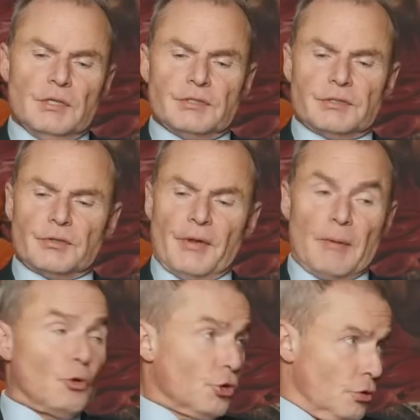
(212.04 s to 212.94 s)
Did on
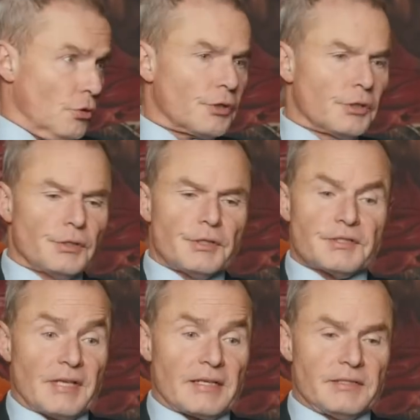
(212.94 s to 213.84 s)
that monologue uh,
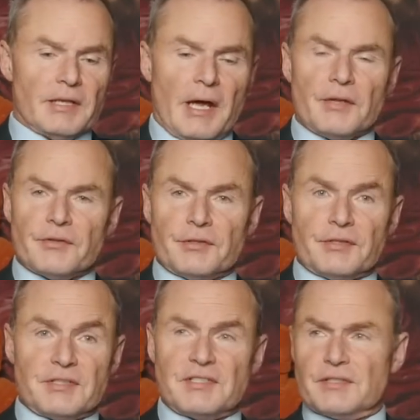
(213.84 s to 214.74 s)
exactly that. That
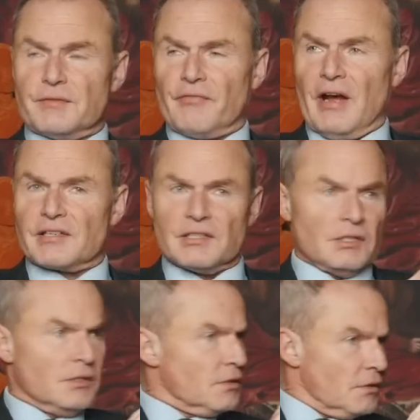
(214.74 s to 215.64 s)
this is in fact
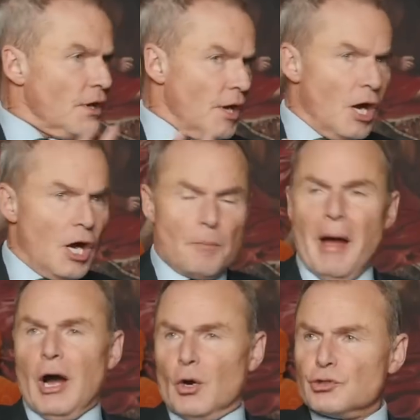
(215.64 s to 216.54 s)

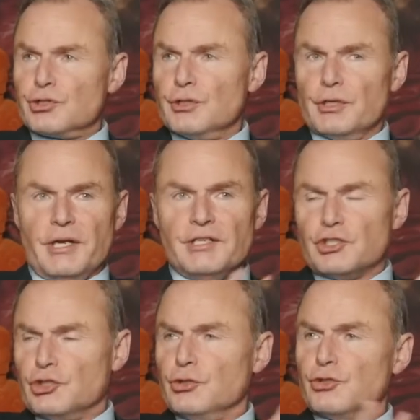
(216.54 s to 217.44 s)
about
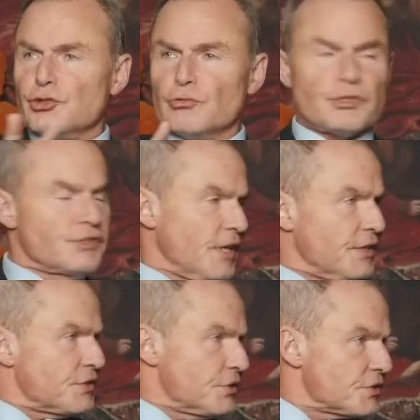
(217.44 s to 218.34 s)
institutional
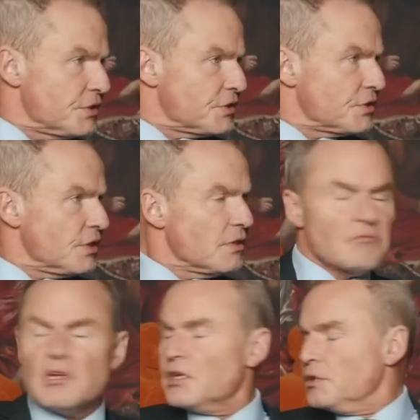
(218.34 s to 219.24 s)
consensus. Isn't mm. it?
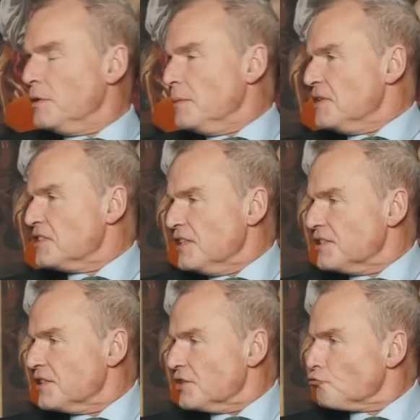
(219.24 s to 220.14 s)
The B B C
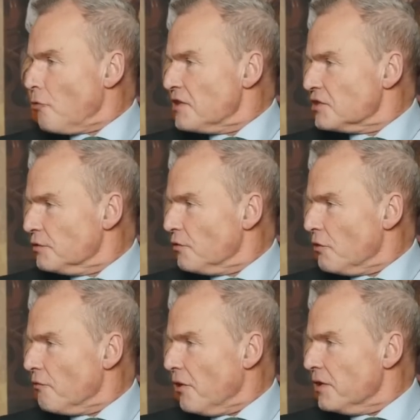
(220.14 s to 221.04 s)
sits right at the very
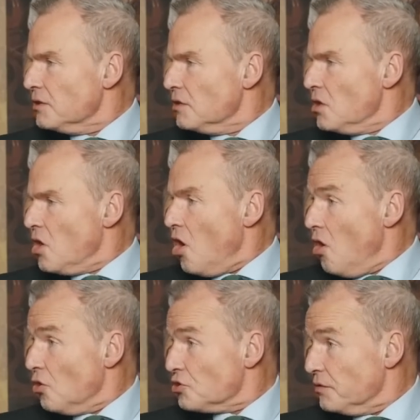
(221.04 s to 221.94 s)
very
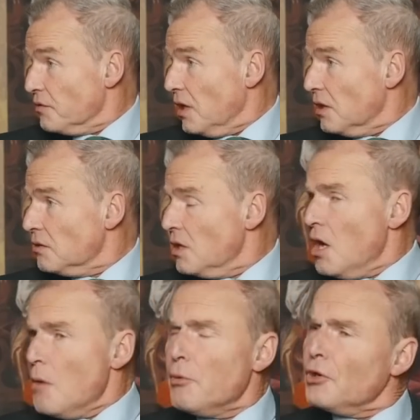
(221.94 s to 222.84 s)
heart of that. Yeah.
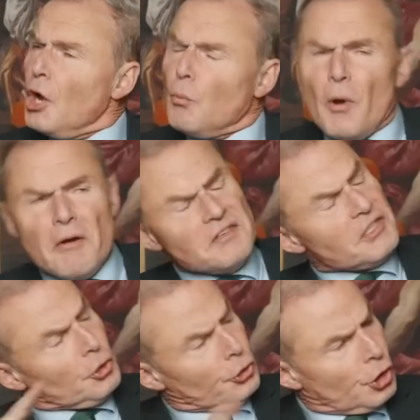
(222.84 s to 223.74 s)
But where is
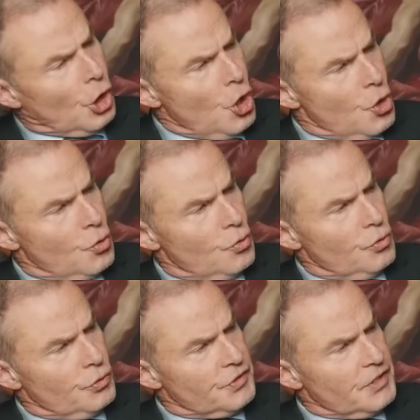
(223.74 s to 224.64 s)
it going to go?
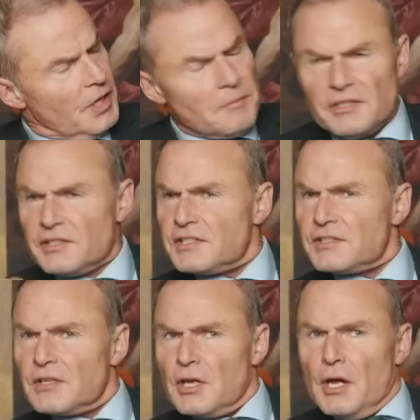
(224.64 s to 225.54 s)
You see, I mean, this
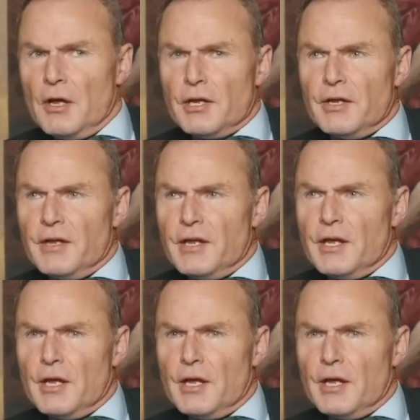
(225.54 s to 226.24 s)
is it.